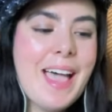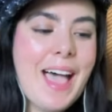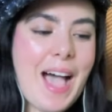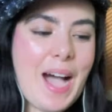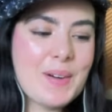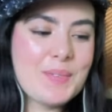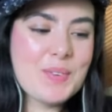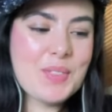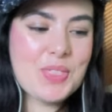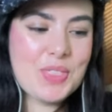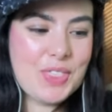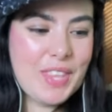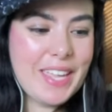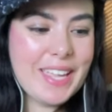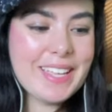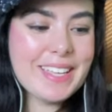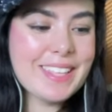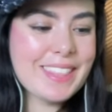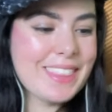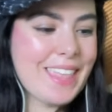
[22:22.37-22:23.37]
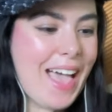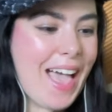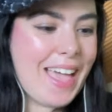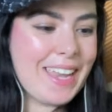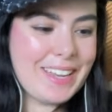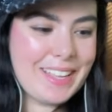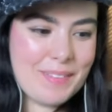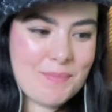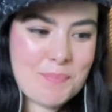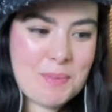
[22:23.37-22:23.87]
I would think
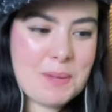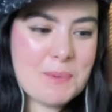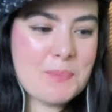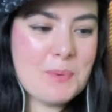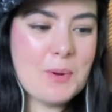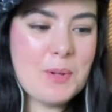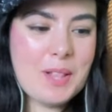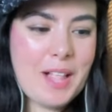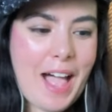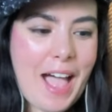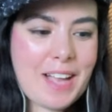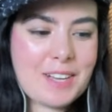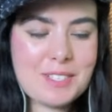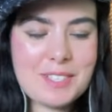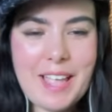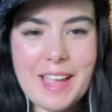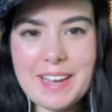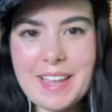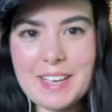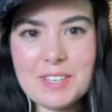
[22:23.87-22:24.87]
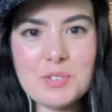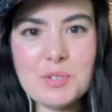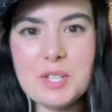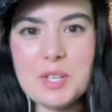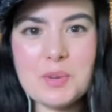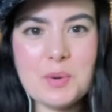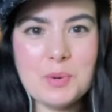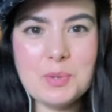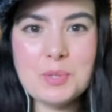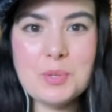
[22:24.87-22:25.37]
that people that
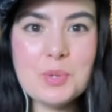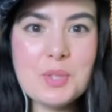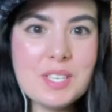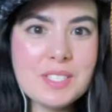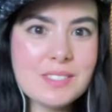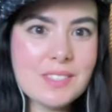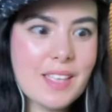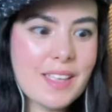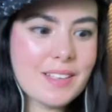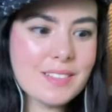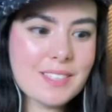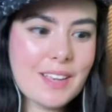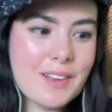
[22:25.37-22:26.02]
actually go to these things